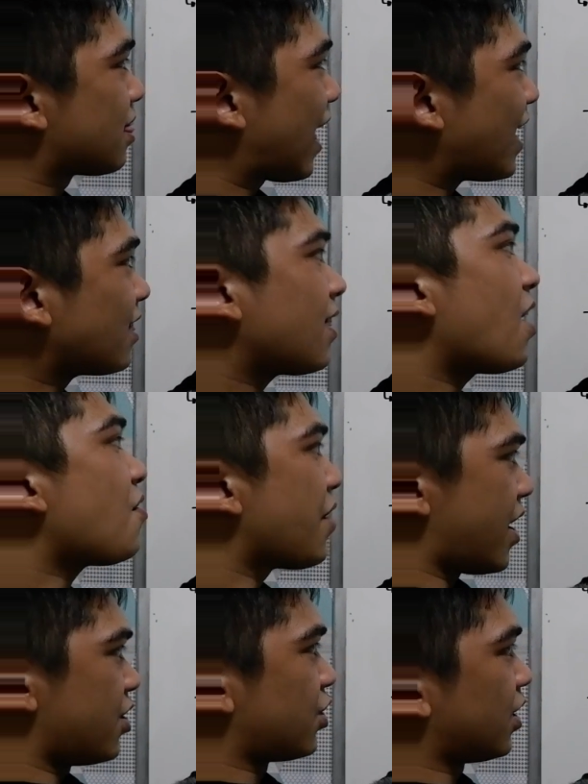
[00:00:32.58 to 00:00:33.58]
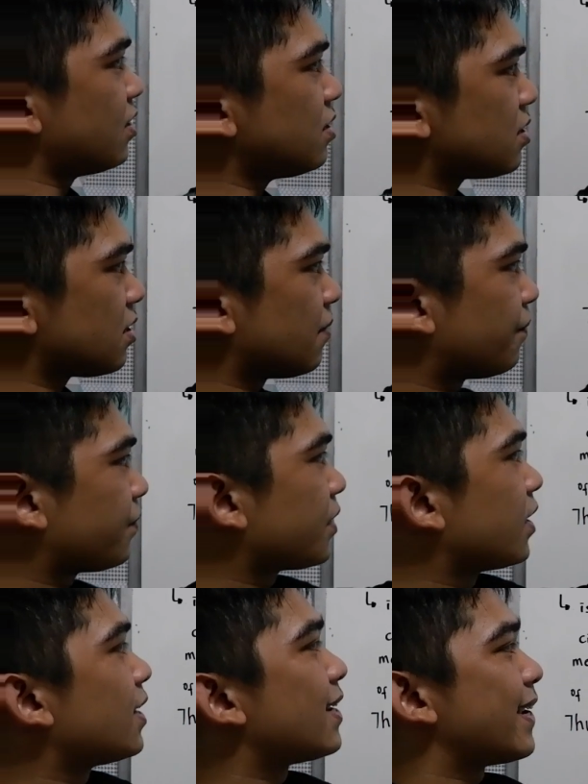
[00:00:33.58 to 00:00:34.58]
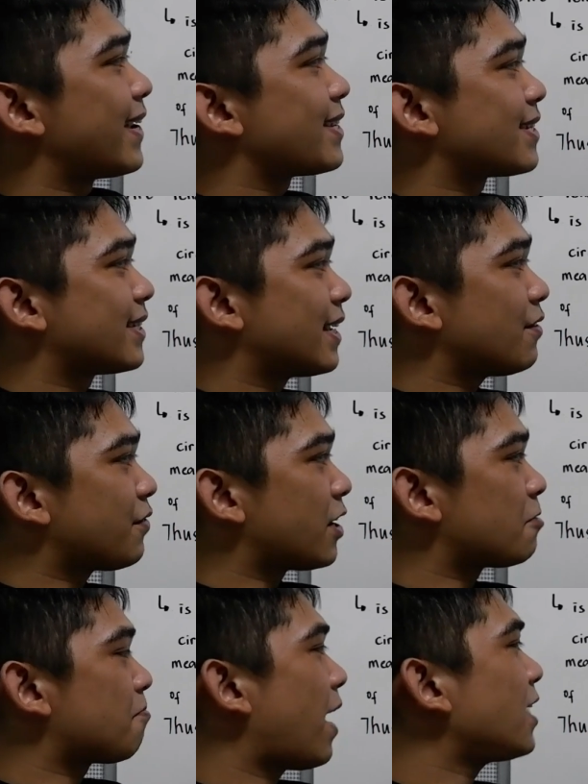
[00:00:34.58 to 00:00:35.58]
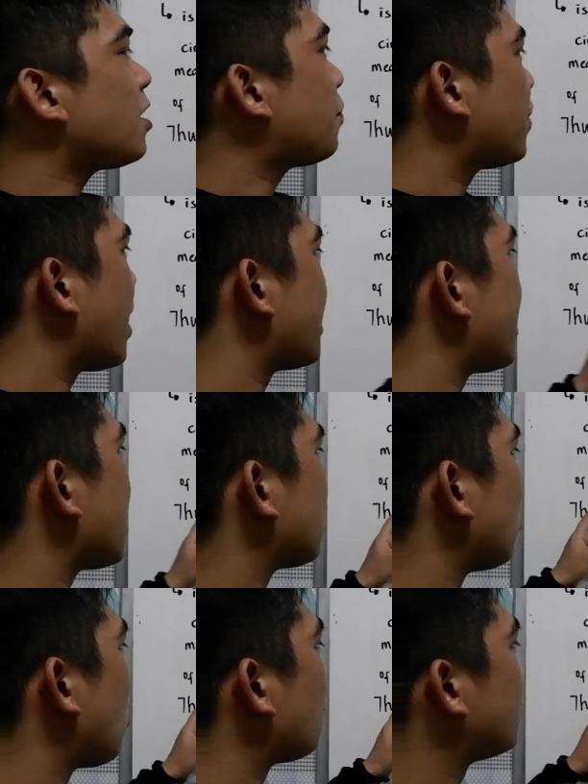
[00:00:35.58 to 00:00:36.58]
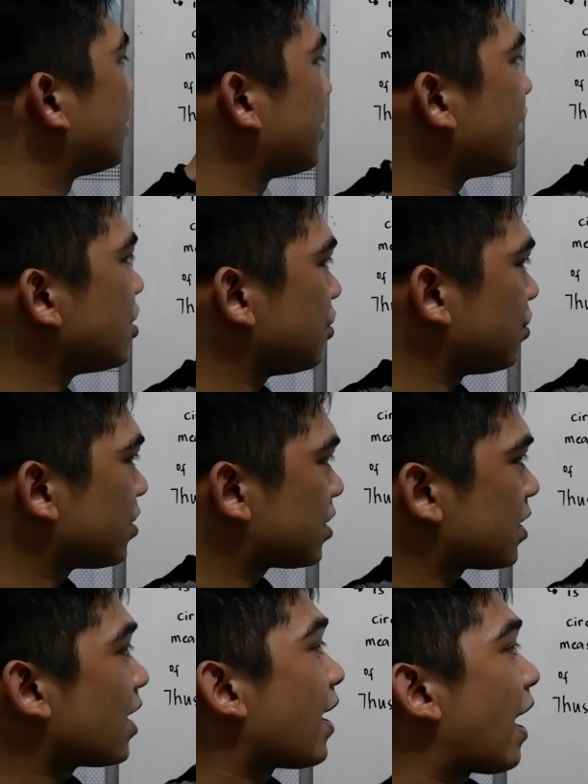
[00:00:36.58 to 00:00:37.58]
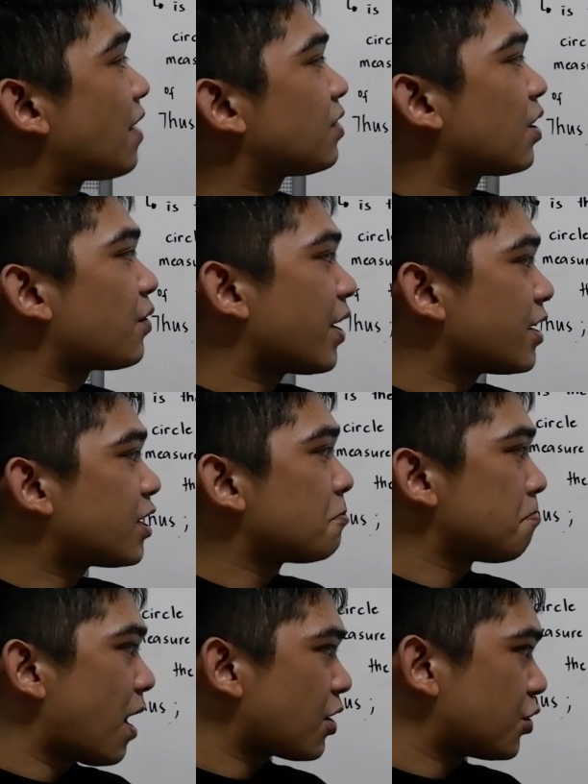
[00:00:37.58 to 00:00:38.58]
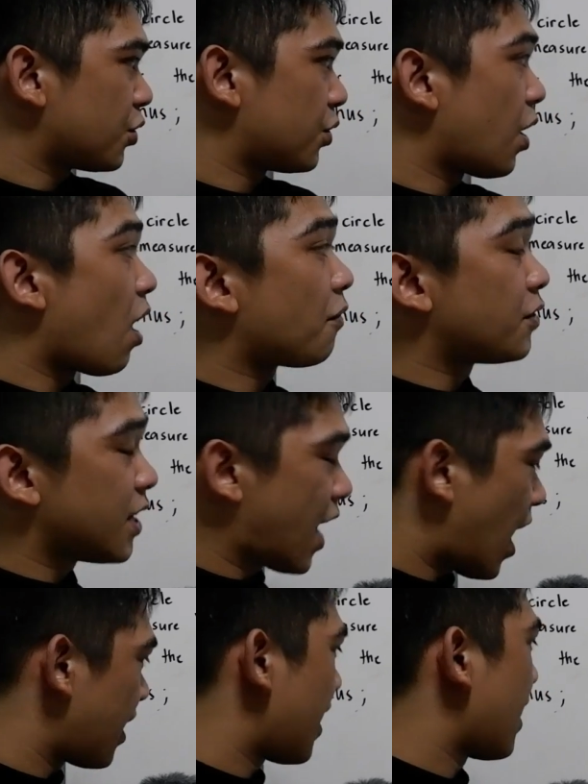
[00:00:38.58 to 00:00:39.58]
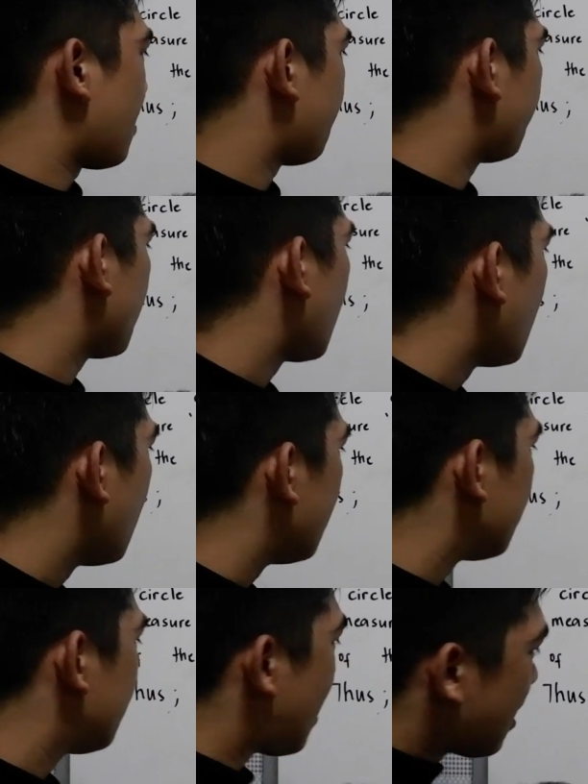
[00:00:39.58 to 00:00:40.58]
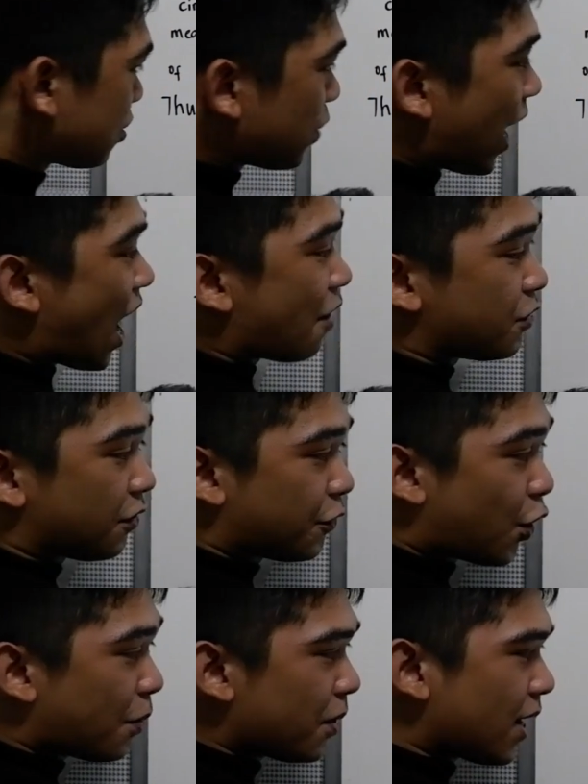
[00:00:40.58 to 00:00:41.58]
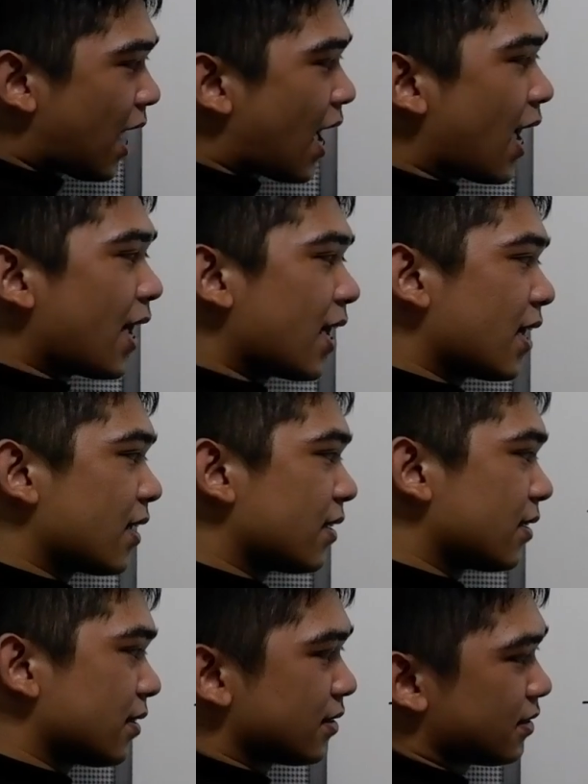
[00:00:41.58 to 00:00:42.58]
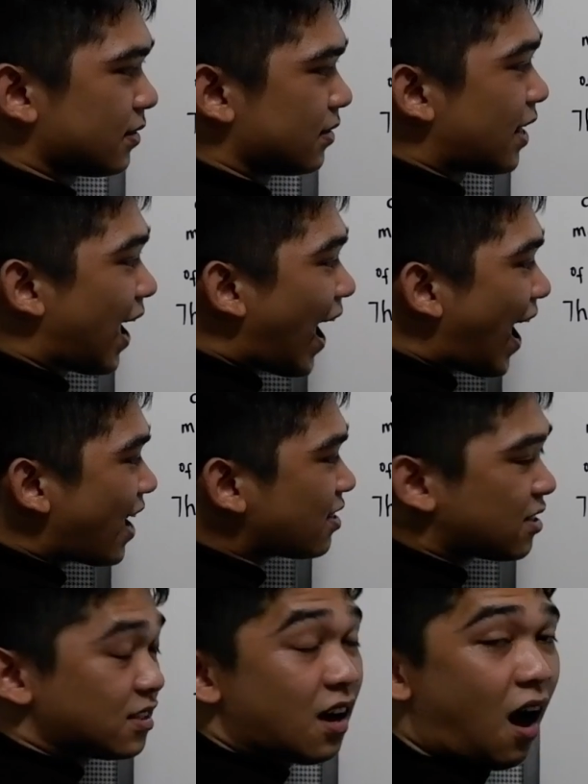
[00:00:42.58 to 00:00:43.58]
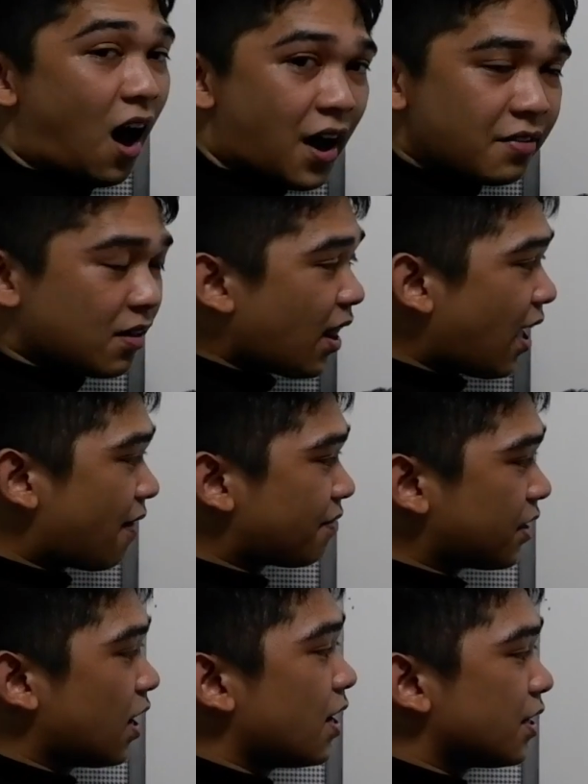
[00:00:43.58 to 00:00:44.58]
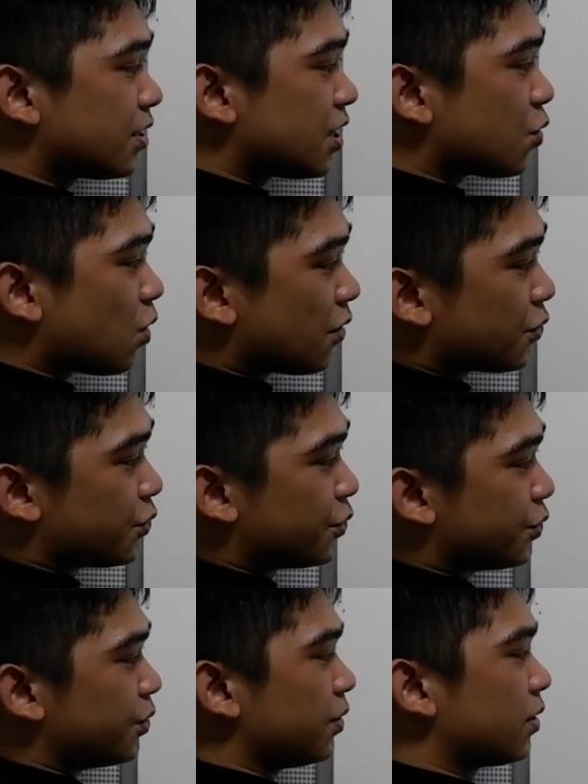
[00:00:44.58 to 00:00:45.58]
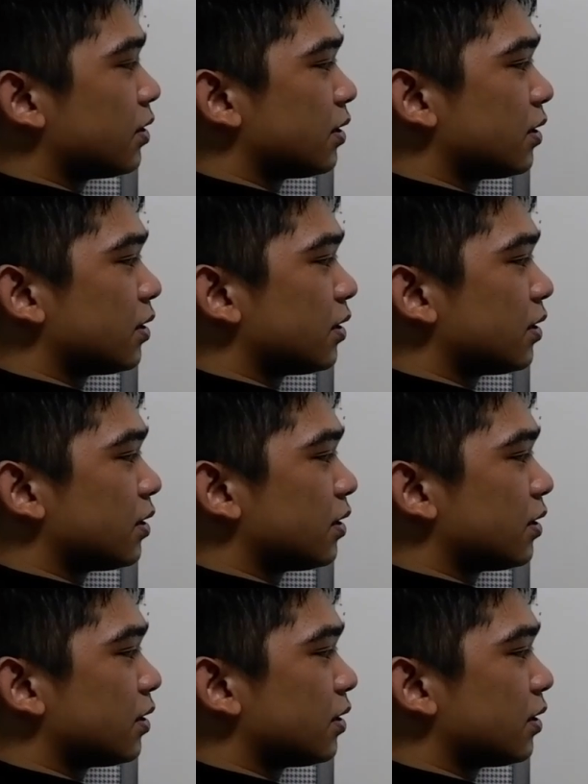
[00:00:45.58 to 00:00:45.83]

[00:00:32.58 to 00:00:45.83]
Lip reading: theta radians is given by the product of the radius and the radian measure of the angle. Thus, we have the formula, the arc length, is equal to